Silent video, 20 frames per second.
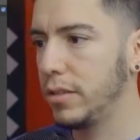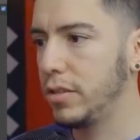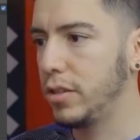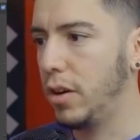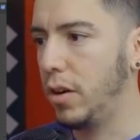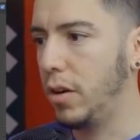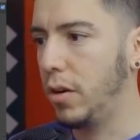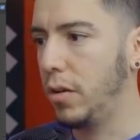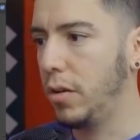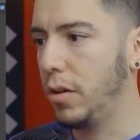
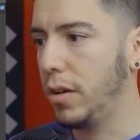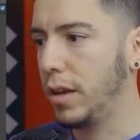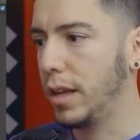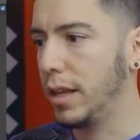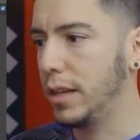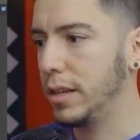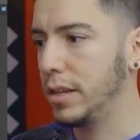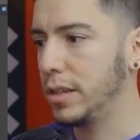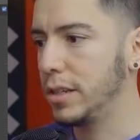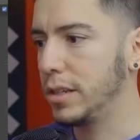So you
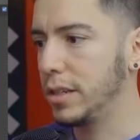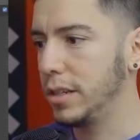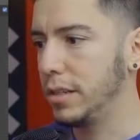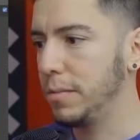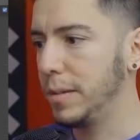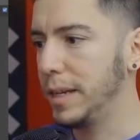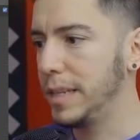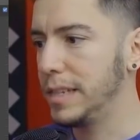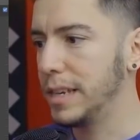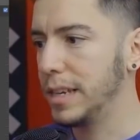can
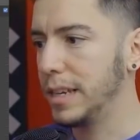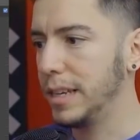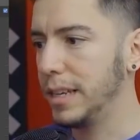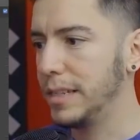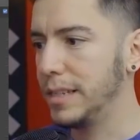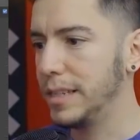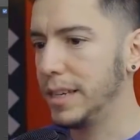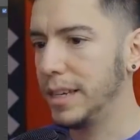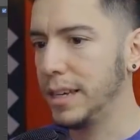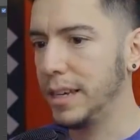just basically
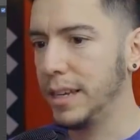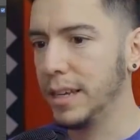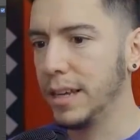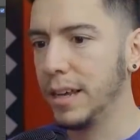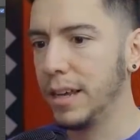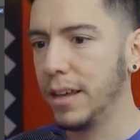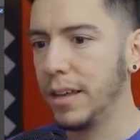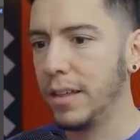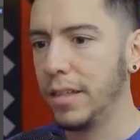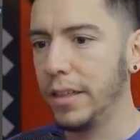see
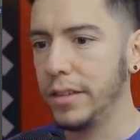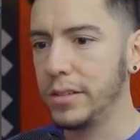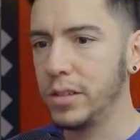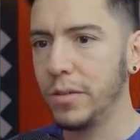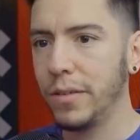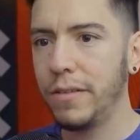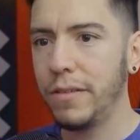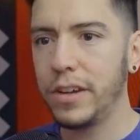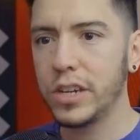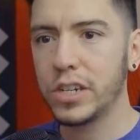the
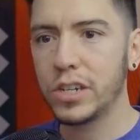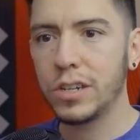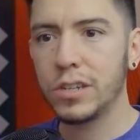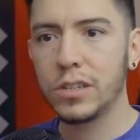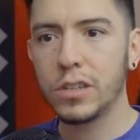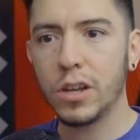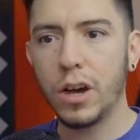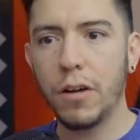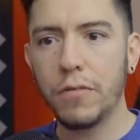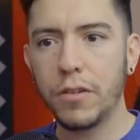
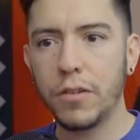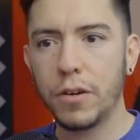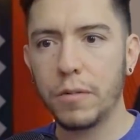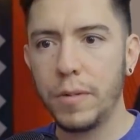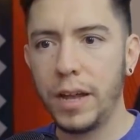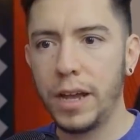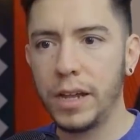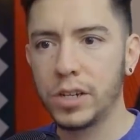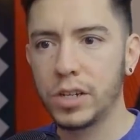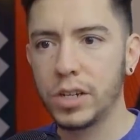subdivisions of your
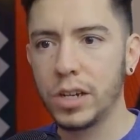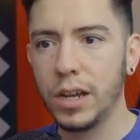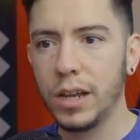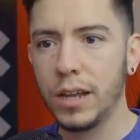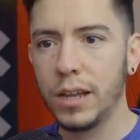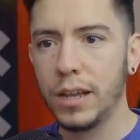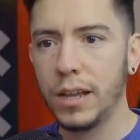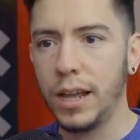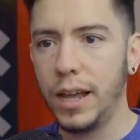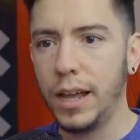mesh
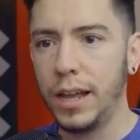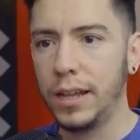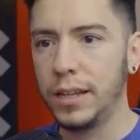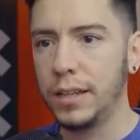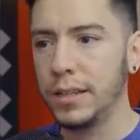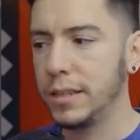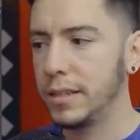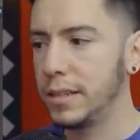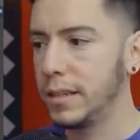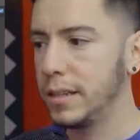
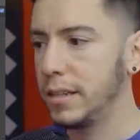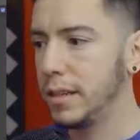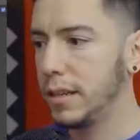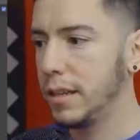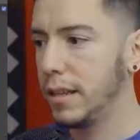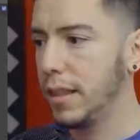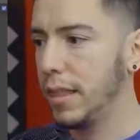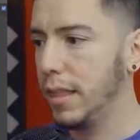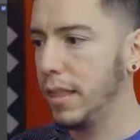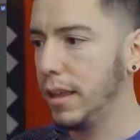and
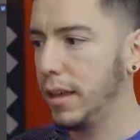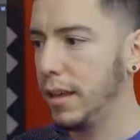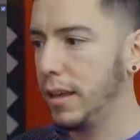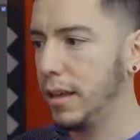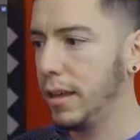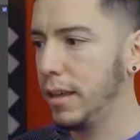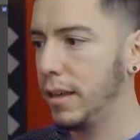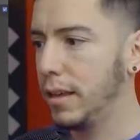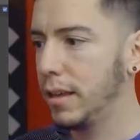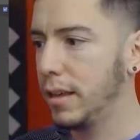
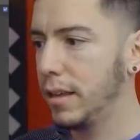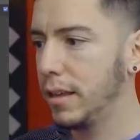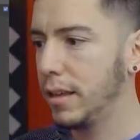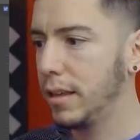the